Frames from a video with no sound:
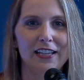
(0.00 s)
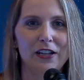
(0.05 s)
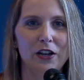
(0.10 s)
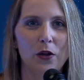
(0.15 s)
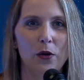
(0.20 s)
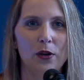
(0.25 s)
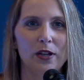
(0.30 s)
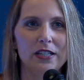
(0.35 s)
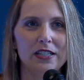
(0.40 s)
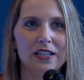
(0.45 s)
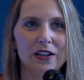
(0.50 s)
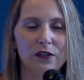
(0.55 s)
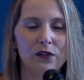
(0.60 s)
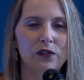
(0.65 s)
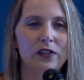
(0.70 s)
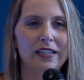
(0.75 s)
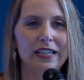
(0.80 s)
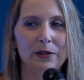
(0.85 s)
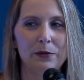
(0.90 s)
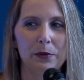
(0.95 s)
isn't it
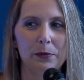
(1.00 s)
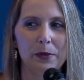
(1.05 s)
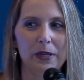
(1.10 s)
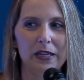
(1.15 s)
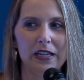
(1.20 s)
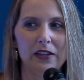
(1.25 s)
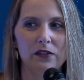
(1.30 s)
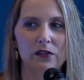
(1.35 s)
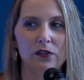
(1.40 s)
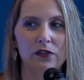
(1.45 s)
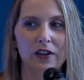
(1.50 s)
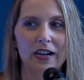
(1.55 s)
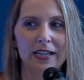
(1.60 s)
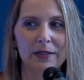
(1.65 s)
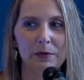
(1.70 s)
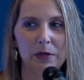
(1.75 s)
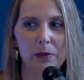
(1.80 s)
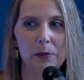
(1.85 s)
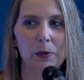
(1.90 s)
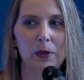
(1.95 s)
funny when we can
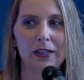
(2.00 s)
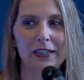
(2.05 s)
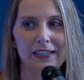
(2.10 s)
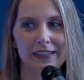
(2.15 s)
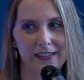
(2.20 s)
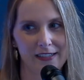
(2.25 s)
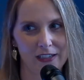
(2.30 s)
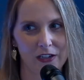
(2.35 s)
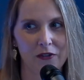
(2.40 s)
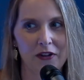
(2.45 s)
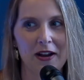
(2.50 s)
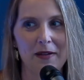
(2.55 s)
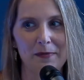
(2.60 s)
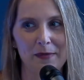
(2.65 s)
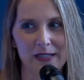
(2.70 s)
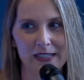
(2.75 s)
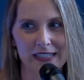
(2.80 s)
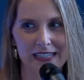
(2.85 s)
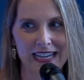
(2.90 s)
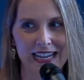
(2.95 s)
find people on Instagram
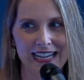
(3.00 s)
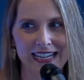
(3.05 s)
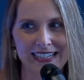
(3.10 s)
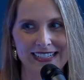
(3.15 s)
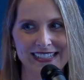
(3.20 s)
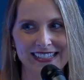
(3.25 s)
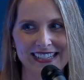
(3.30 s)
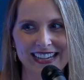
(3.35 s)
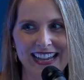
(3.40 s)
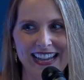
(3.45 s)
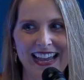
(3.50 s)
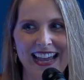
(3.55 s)
these days